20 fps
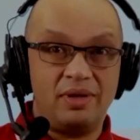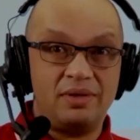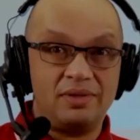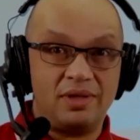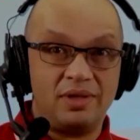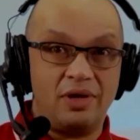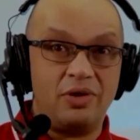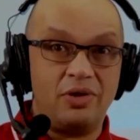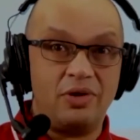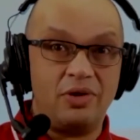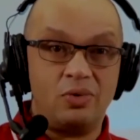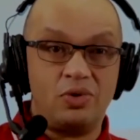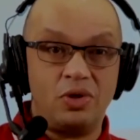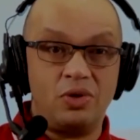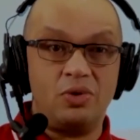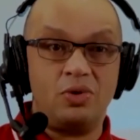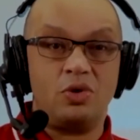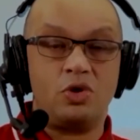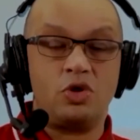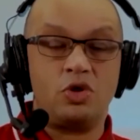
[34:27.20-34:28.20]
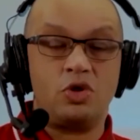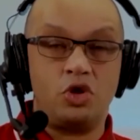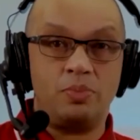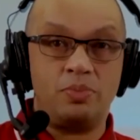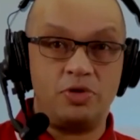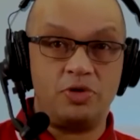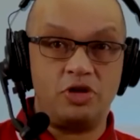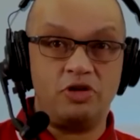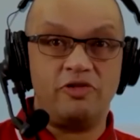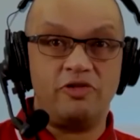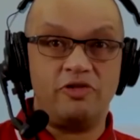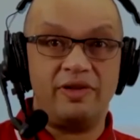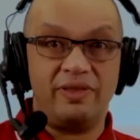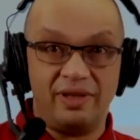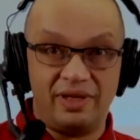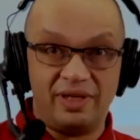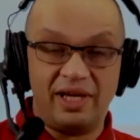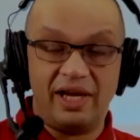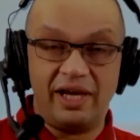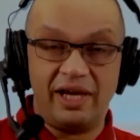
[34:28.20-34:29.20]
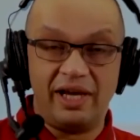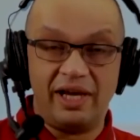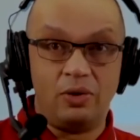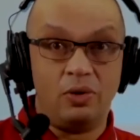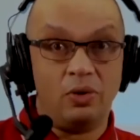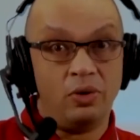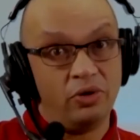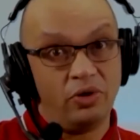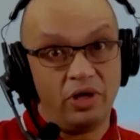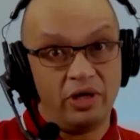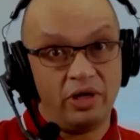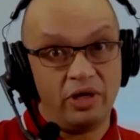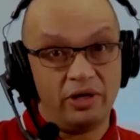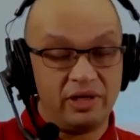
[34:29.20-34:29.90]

So you'll do your job during the day or night,